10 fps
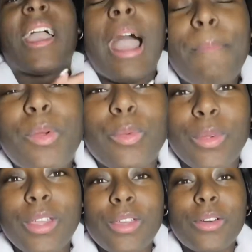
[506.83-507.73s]
I'm a
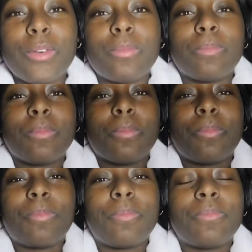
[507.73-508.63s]
real
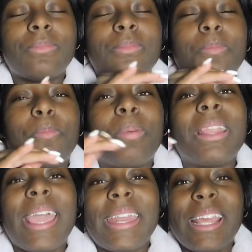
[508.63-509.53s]

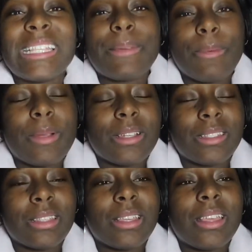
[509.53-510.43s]
planet type of
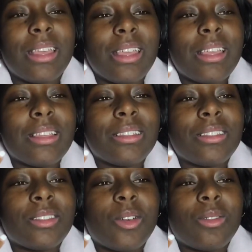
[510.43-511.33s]
person.
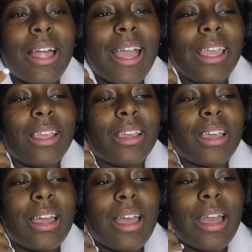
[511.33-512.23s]
So like,
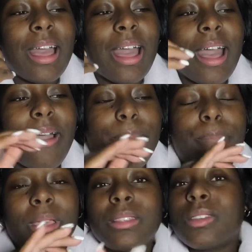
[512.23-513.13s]
I've
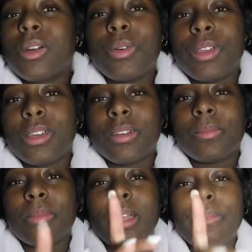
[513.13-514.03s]
been told
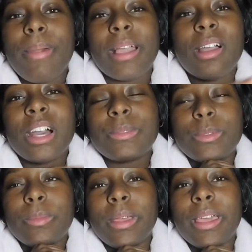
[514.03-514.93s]
him, pack a
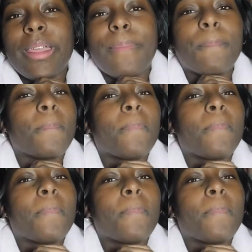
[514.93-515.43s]
hospital bag.